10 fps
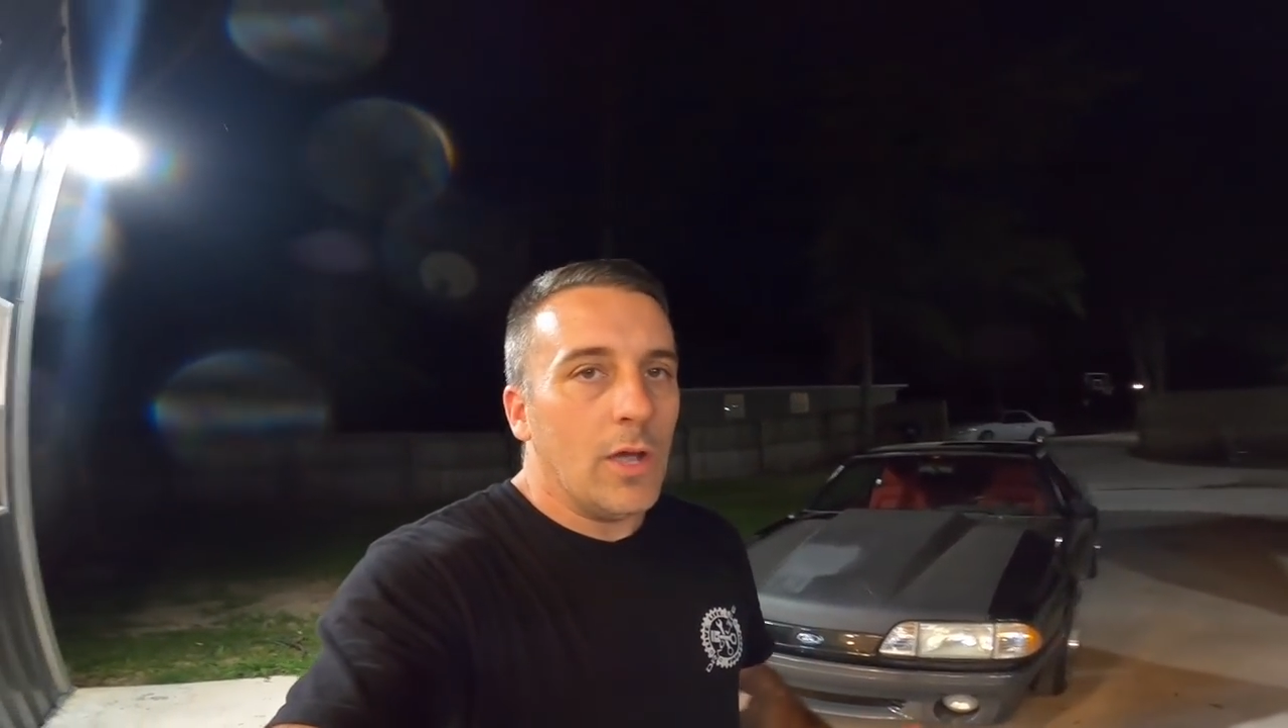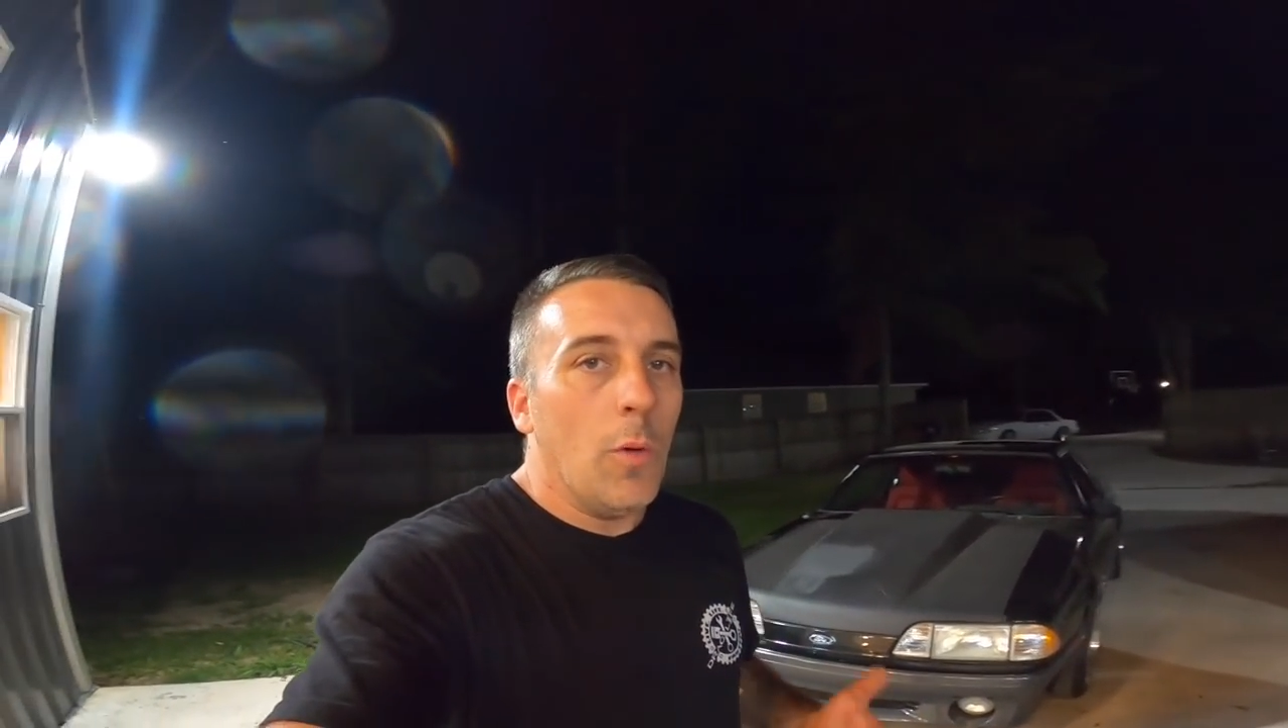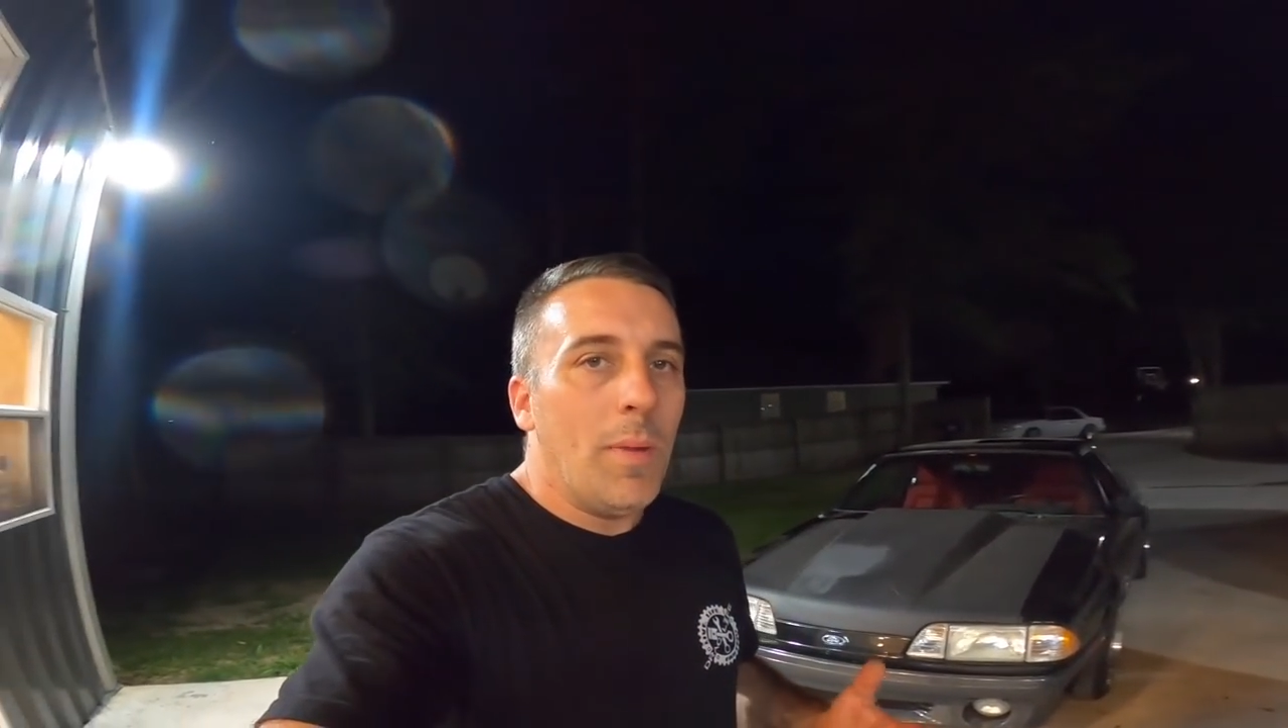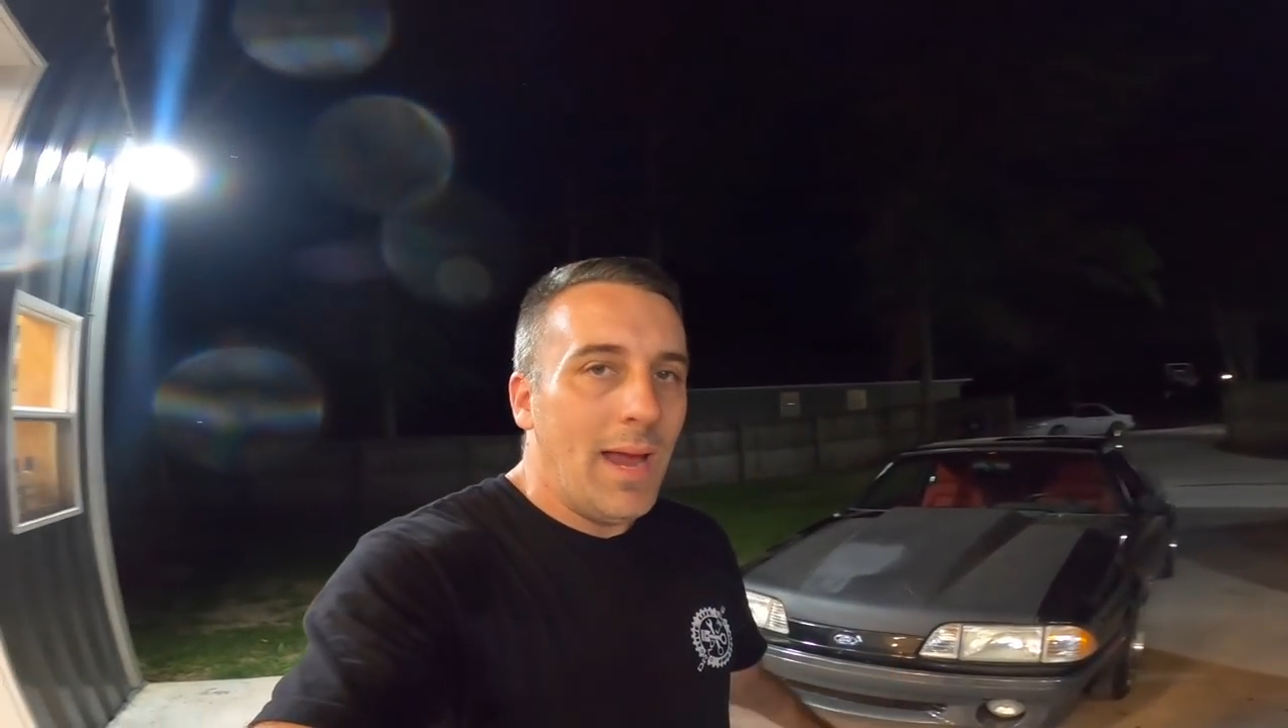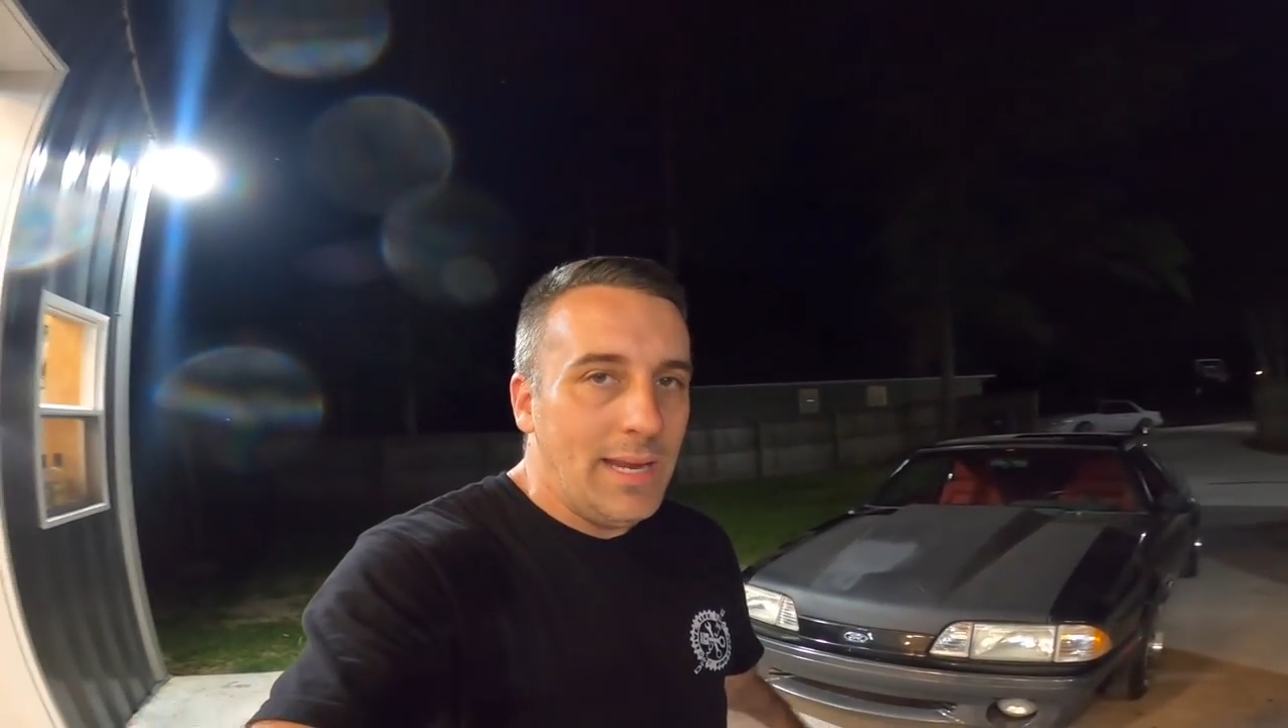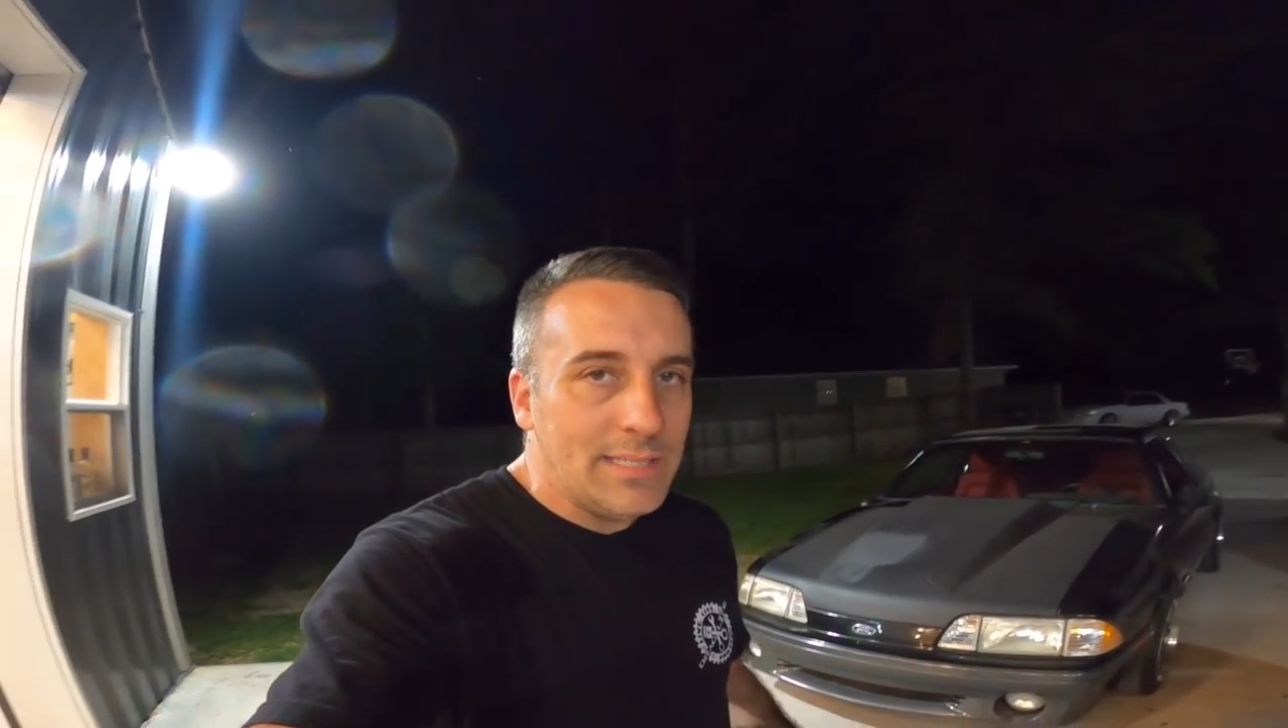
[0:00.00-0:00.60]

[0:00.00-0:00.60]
go pay